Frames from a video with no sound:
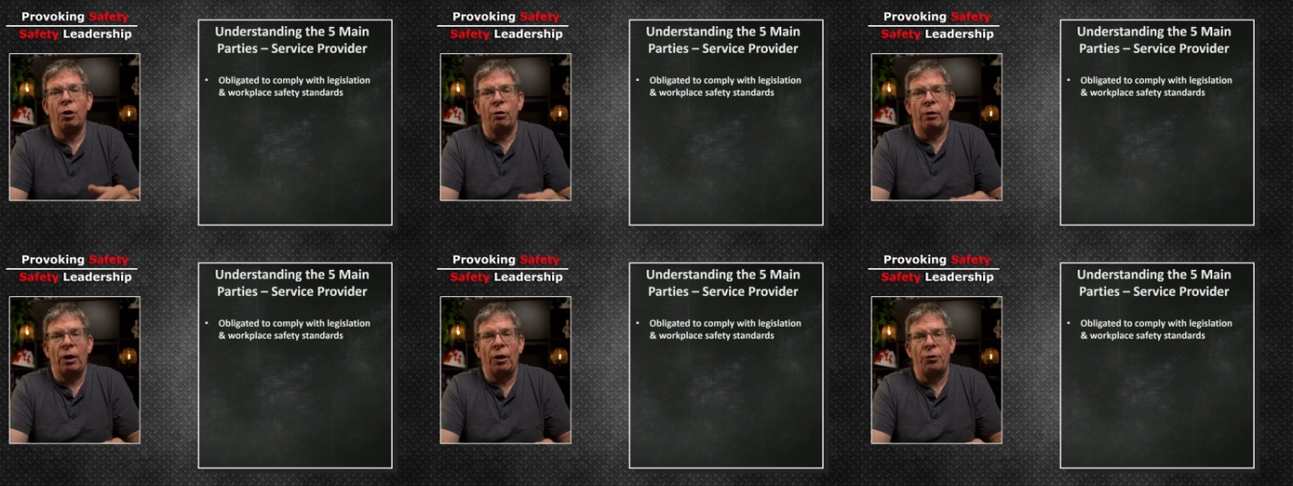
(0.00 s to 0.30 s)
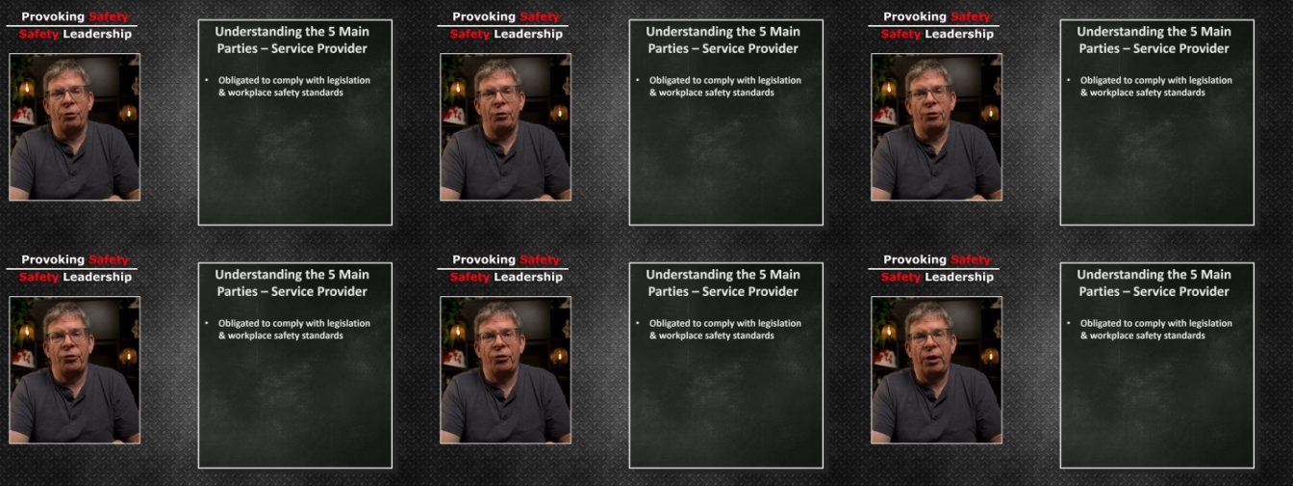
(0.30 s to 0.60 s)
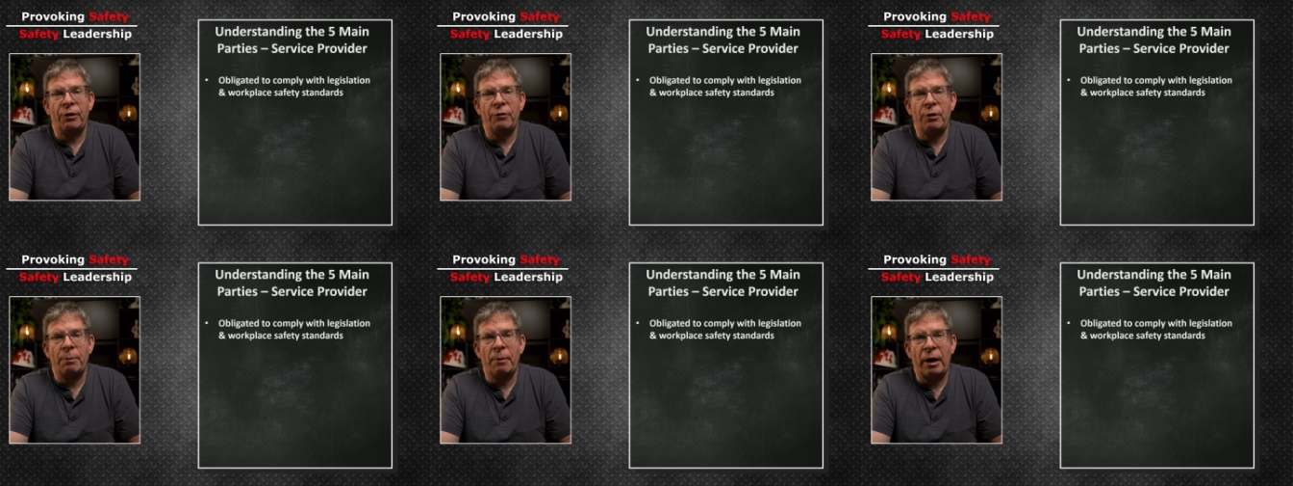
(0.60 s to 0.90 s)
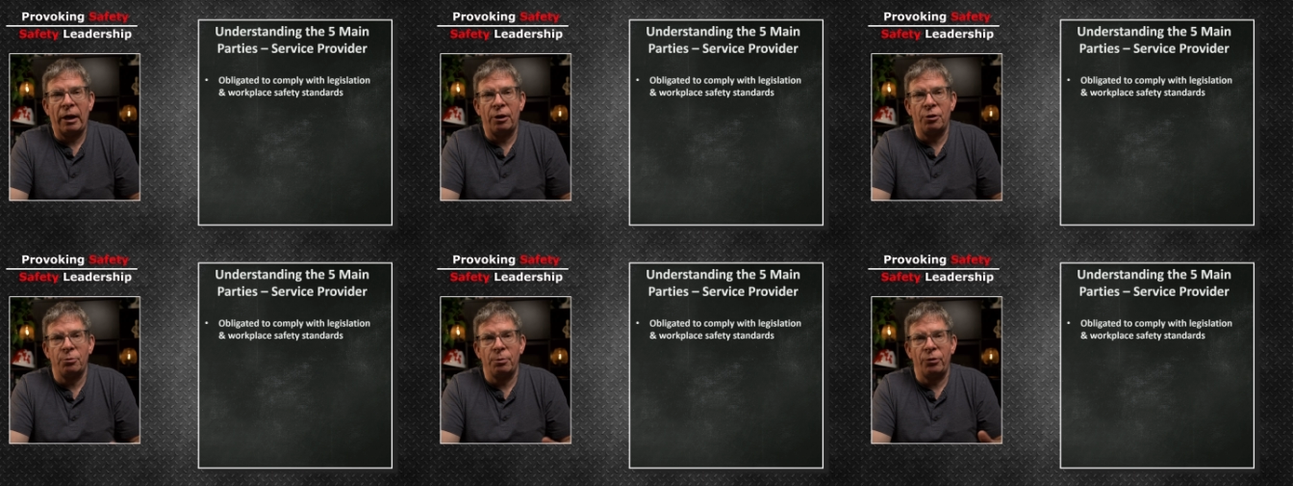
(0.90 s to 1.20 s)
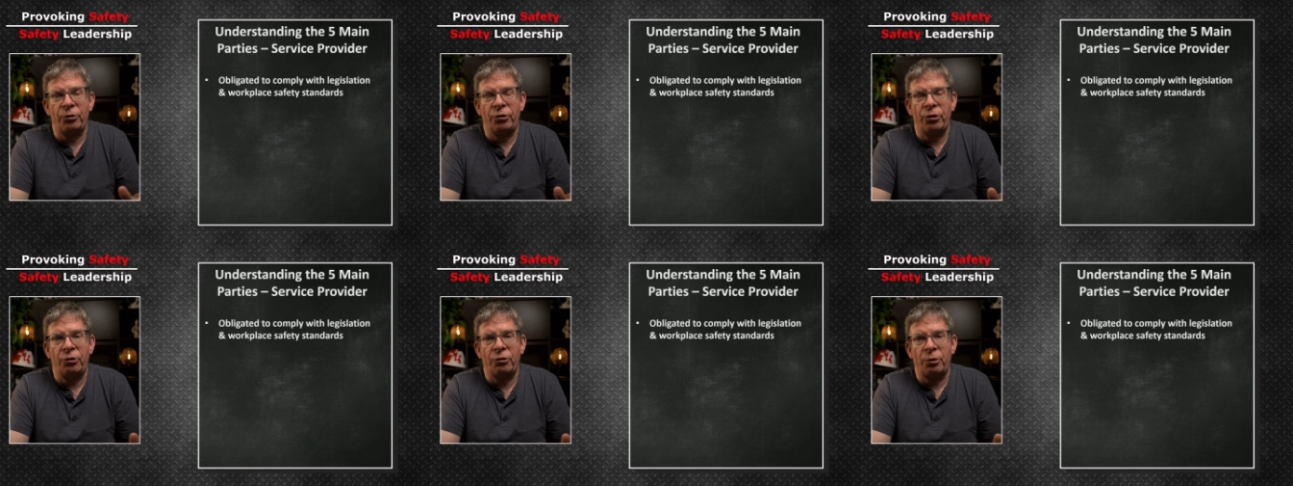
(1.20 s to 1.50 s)
your health and safety
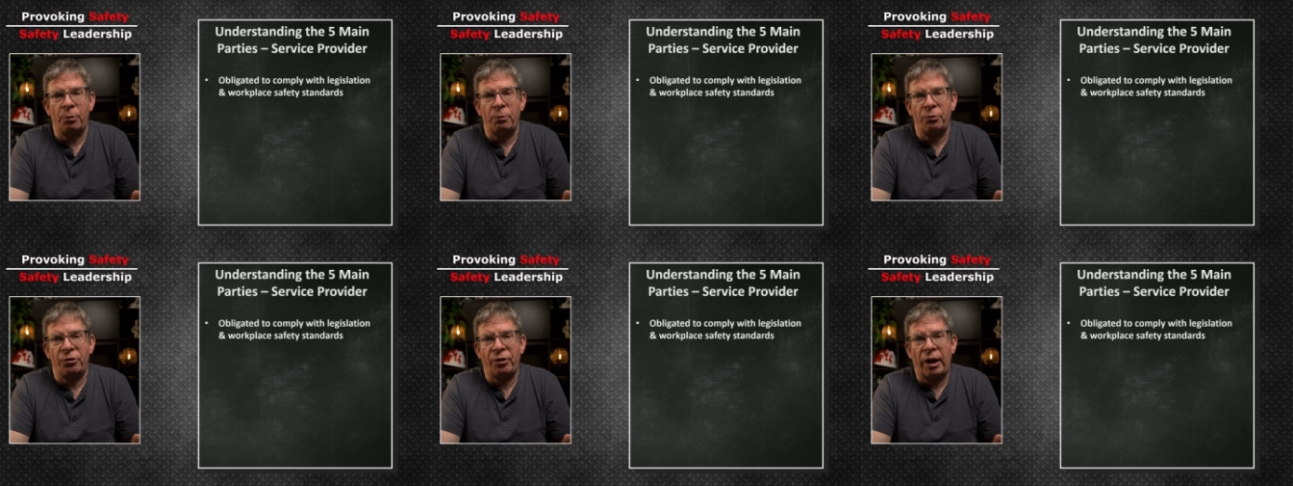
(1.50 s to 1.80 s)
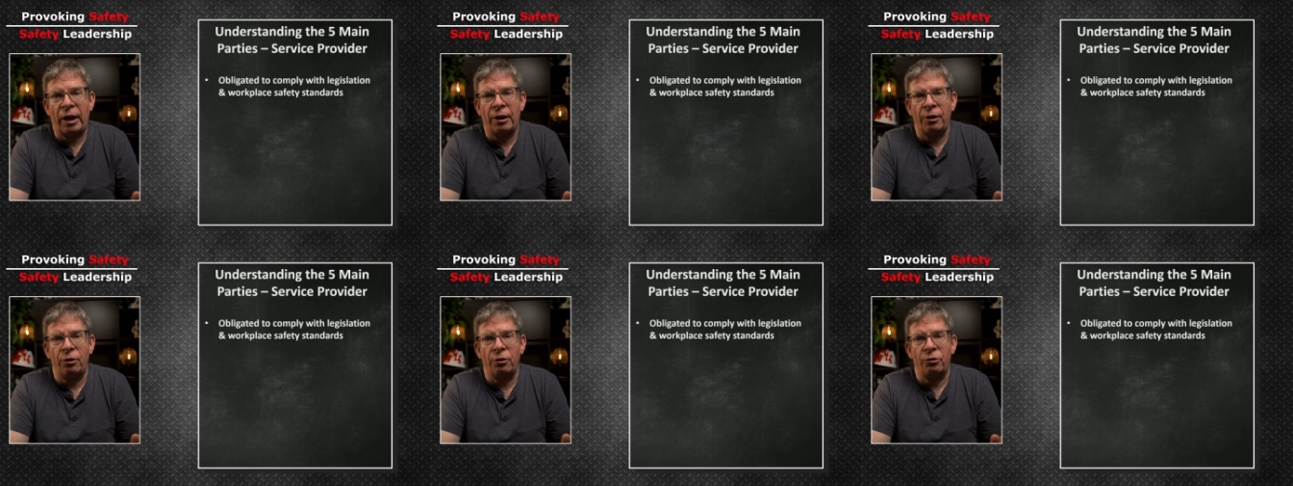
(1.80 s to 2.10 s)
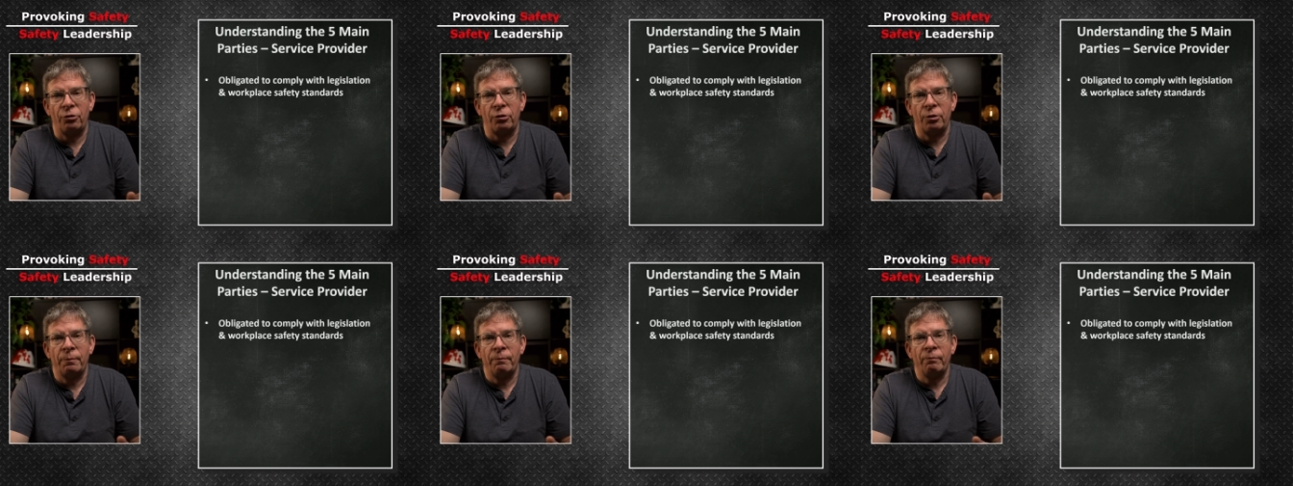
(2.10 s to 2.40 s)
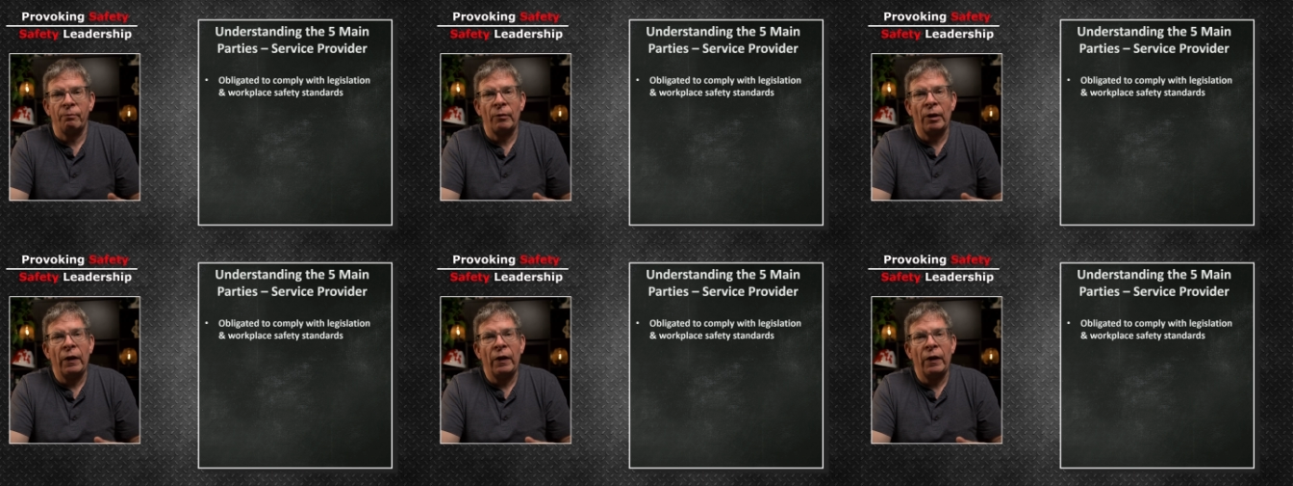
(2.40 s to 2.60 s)
management system standards.